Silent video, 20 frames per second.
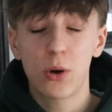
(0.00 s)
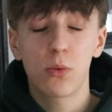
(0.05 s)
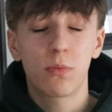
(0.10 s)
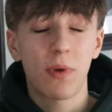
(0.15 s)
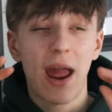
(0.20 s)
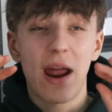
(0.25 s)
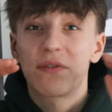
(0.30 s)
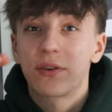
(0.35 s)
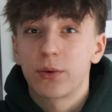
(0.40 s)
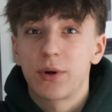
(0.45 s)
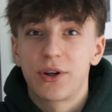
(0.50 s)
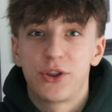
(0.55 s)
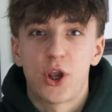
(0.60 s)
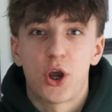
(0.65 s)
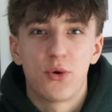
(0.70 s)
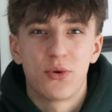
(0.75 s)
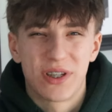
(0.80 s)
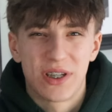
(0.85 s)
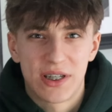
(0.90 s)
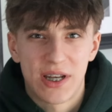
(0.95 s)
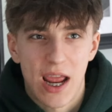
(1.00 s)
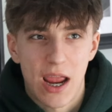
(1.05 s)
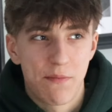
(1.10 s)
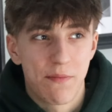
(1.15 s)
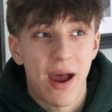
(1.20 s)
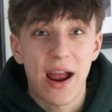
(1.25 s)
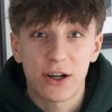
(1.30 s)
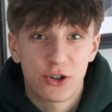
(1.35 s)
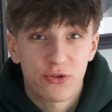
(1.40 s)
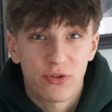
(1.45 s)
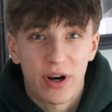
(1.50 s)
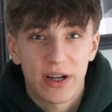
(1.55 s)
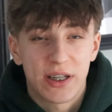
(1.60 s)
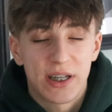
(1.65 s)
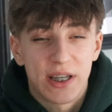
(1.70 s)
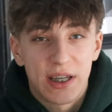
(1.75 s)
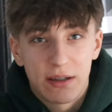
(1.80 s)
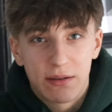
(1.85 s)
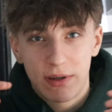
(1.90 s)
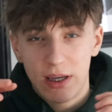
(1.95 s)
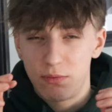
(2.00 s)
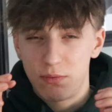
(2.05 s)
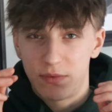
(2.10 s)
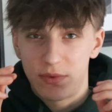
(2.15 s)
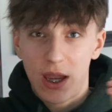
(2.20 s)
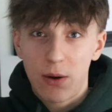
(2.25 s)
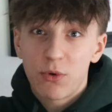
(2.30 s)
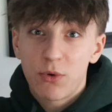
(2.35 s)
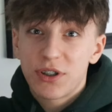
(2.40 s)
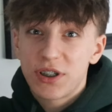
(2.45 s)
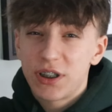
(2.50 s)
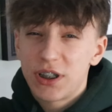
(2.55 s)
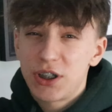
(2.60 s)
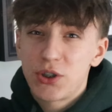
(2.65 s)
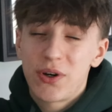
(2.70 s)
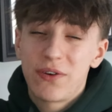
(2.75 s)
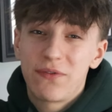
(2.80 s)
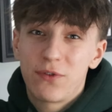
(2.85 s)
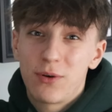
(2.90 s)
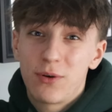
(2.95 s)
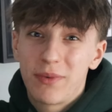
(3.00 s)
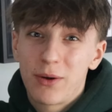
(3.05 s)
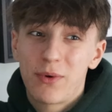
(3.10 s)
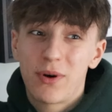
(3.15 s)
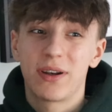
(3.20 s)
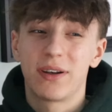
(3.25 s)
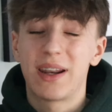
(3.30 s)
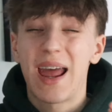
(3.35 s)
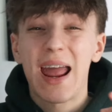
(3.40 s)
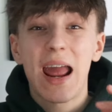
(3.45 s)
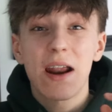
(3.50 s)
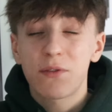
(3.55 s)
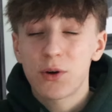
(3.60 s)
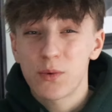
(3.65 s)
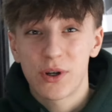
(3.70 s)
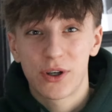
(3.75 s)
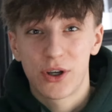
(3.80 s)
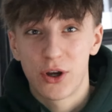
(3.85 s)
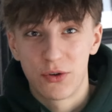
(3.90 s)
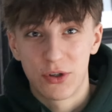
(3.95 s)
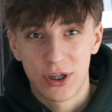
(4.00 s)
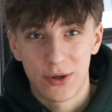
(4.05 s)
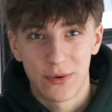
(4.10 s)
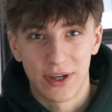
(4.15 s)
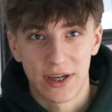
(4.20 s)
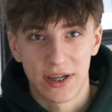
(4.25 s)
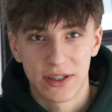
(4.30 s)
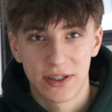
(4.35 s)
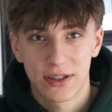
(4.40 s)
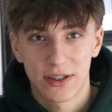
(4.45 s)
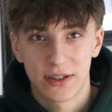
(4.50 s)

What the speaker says: Everyone knows his name, Andretti. They wanted to join Formula One. Everyone knows who he is.